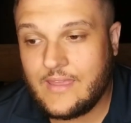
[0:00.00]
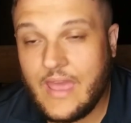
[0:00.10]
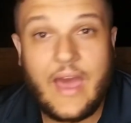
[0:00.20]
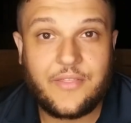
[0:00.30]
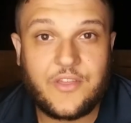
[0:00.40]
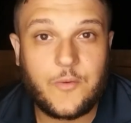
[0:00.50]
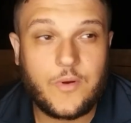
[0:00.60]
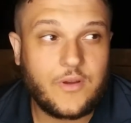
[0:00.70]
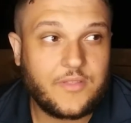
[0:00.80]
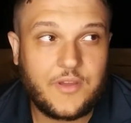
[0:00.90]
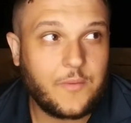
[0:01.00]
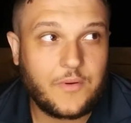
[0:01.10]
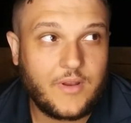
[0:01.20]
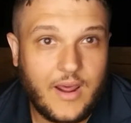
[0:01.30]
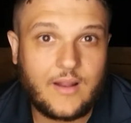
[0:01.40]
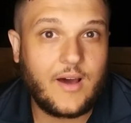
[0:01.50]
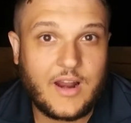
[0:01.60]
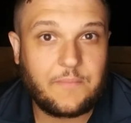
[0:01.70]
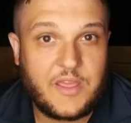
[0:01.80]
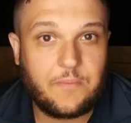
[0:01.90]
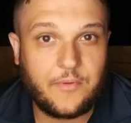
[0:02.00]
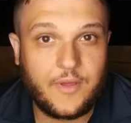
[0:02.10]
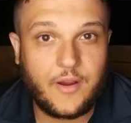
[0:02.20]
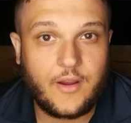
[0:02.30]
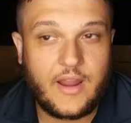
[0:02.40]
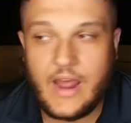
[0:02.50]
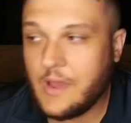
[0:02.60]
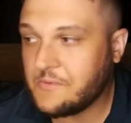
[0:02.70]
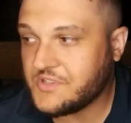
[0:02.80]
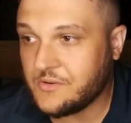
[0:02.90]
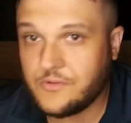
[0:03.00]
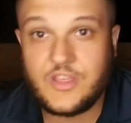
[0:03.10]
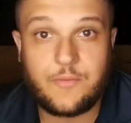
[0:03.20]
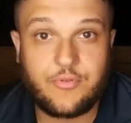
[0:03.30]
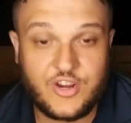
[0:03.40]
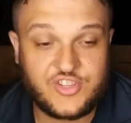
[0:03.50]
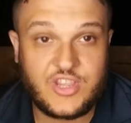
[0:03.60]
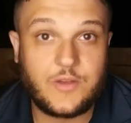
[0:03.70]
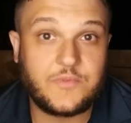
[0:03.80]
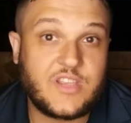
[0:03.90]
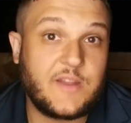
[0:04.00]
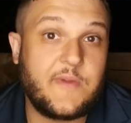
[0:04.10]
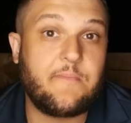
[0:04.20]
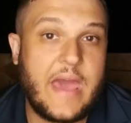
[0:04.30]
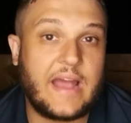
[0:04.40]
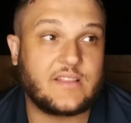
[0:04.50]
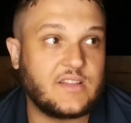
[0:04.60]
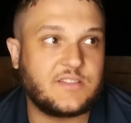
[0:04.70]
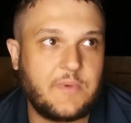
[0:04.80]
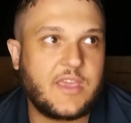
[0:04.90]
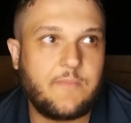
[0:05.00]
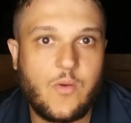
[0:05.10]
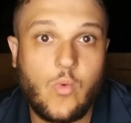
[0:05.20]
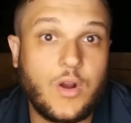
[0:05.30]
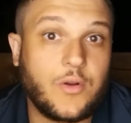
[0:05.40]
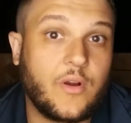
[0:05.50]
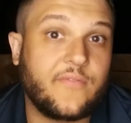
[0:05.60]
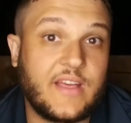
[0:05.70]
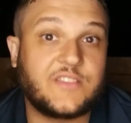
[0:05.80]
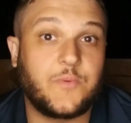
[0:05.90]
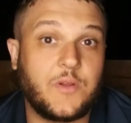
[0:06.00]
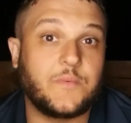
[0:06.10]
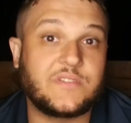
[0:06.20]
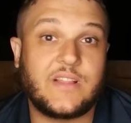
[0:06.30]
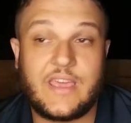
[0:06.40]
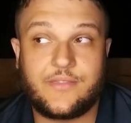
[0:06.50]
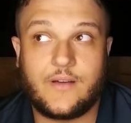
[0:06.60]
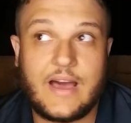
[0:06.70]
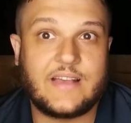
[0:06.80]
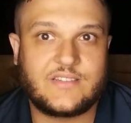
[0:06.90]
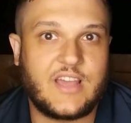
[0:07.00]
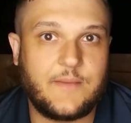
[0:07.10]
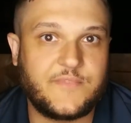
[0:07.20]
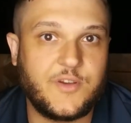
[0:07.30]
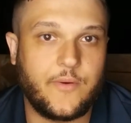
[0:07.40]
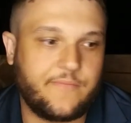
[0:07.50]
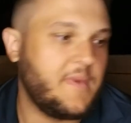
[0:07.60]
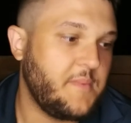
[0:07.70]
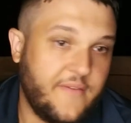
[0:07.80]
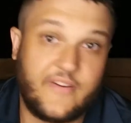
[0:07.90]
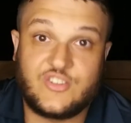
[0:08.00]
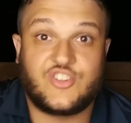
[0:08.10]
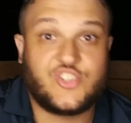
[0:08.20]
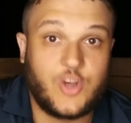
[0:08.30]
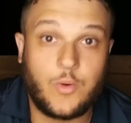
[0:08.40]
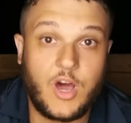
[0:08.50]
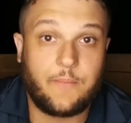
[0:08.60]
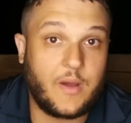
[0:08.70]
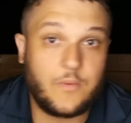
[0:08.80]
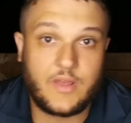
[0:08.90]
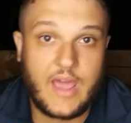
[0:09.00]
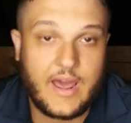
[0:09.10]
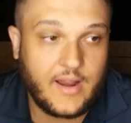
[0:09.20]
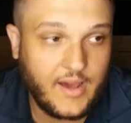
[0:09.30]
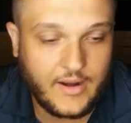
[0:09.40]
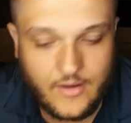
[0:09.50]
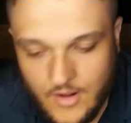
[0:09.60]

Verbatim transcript: yeah, there were there were not a lot of people there, and I was under the impression that it was going to be packed, and it's making me wonder if that's what it was like the last time too. If maybe if I just showed up, I would have gotten on.